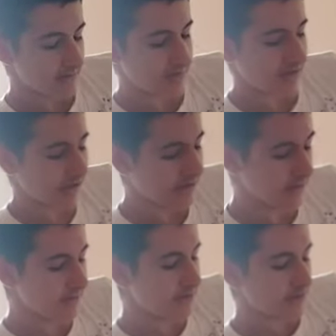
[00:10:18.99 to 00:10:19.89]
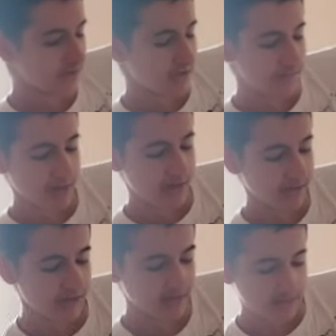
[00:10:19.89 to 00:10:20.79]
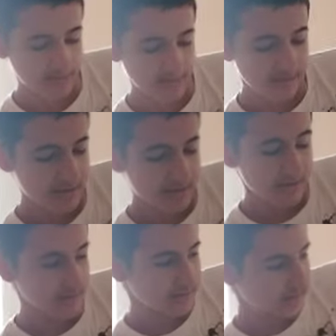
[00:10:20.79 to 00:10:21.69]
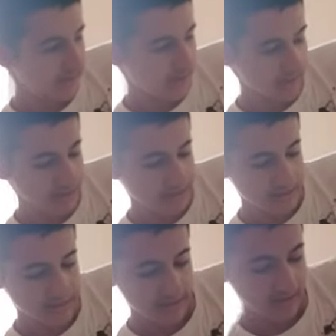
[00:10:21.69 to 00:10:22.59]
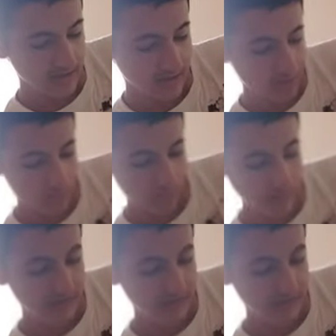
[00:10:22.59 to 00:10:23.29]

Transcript: With a little bit of kickback, take it and hold